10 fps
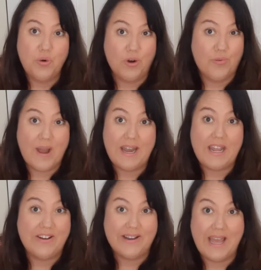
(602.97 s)
or
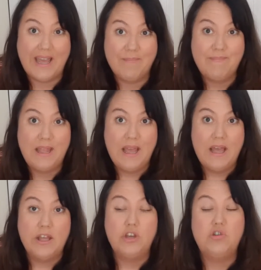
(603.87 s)
writing your name.
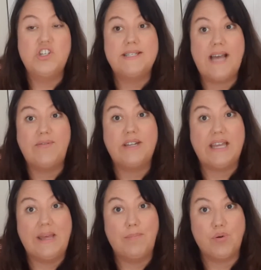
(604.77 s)
You just have to
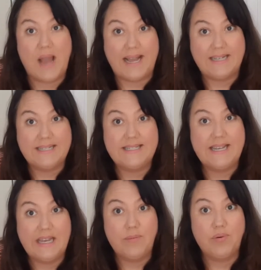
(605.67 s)
keep
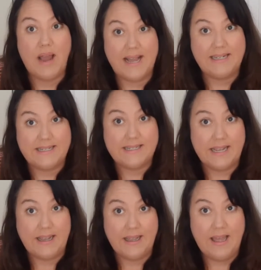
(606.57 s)
practicing and
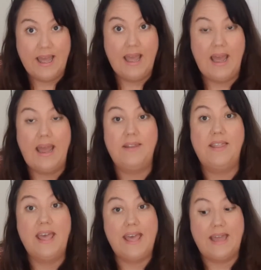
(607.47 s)
practicing. and
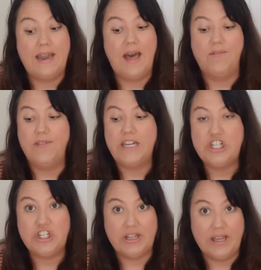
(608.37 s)
then
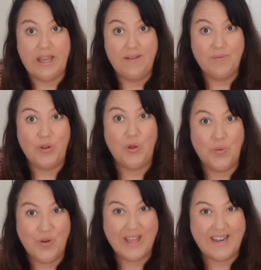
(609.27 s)
eventually you
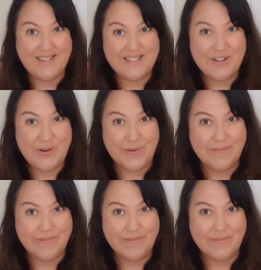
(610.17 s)
will get it too.